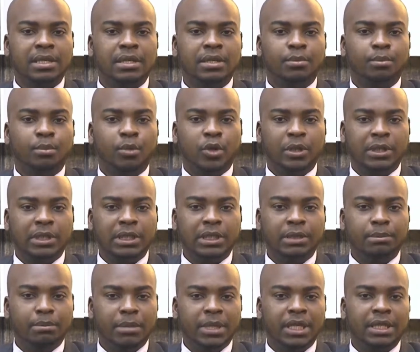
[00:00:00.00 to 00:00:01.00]
money
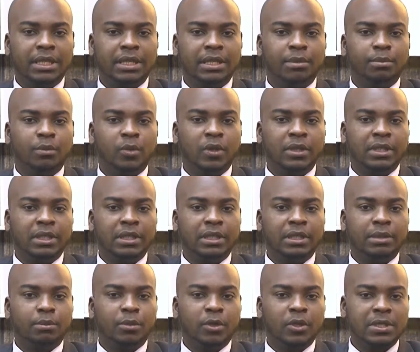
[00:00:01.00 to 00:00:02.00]
making, money
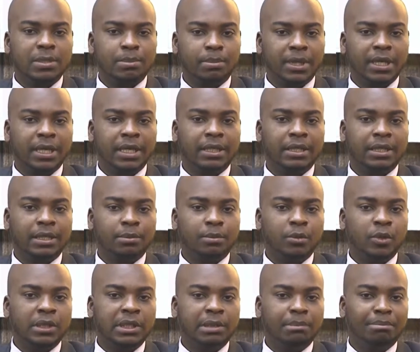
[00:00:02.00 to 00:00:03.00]
multiplying, and
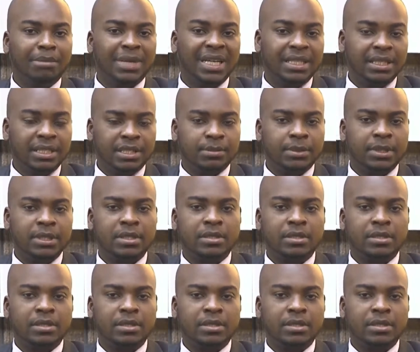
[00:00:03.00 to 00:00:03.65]
money management.